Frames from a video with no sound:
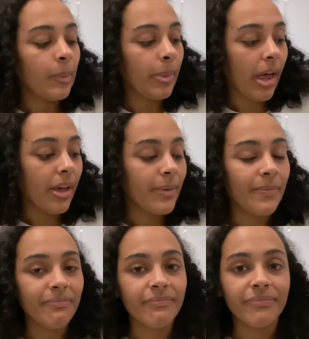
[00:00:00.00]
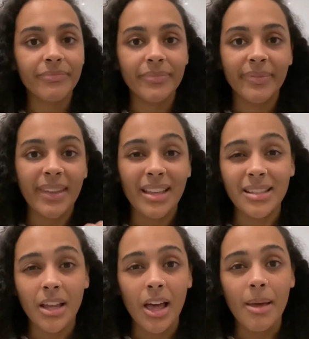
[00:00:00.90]
But as
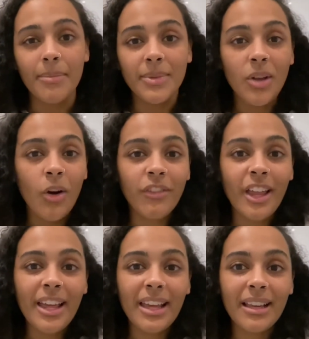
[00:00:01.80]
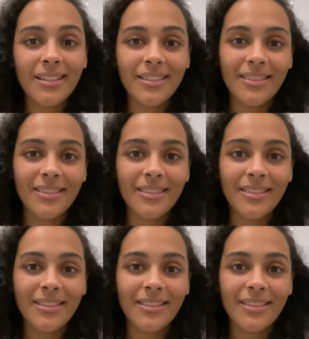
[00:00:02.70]
terms of like